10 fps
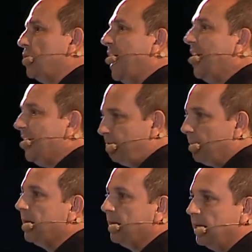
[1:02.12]

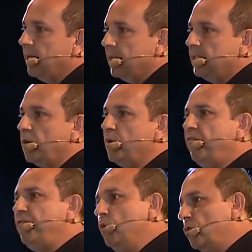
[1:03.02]
today, the
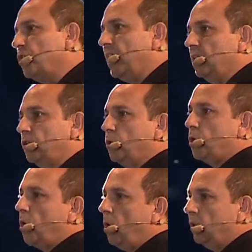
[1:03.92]
refusal
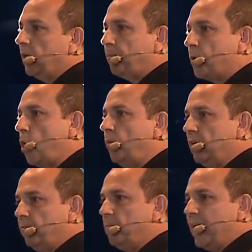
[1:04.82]
to call the
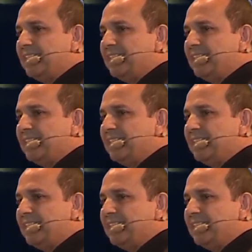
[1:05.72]
problem by